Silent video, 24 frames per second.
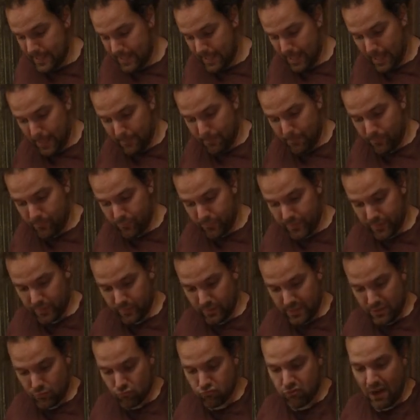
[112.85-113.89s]
Um,
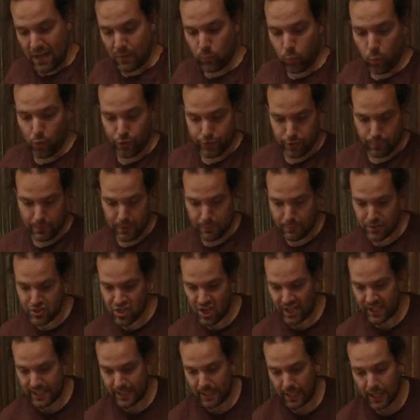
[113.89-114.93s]
it's redwood to be
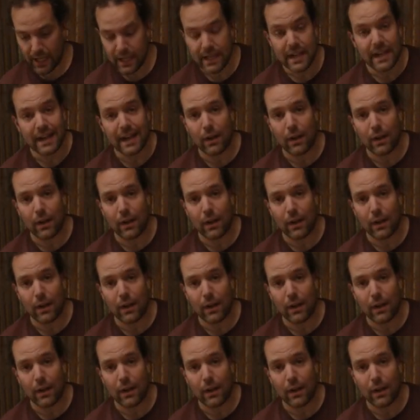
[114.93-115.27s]
particular.